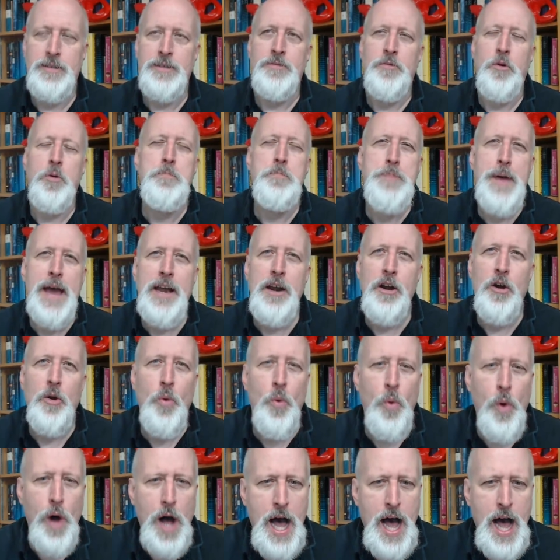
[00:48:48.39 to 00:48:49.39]
Well, better
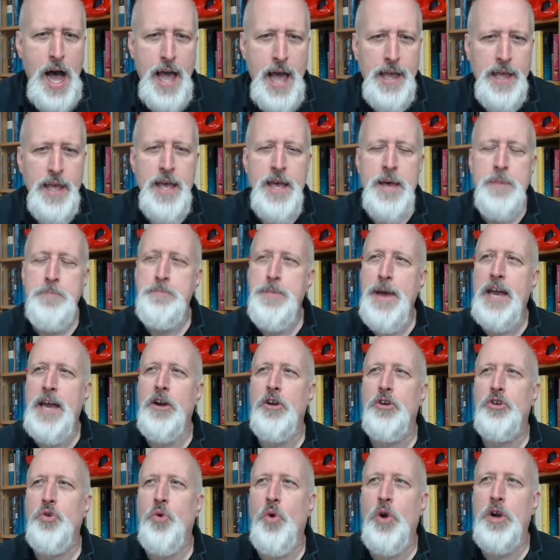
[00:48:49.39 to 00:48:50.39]
why?
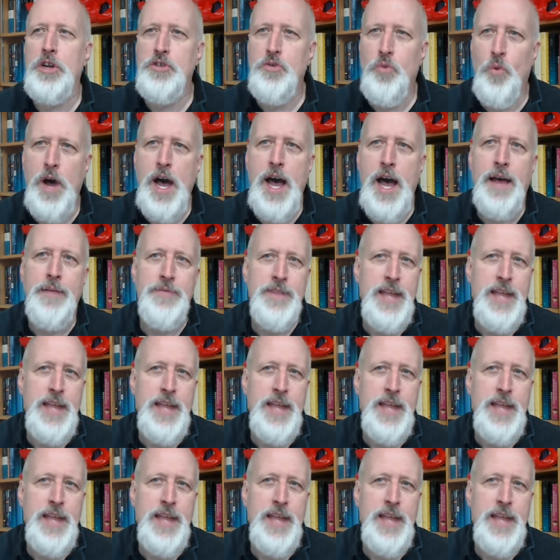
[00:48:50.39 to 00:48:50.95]
Better towards what?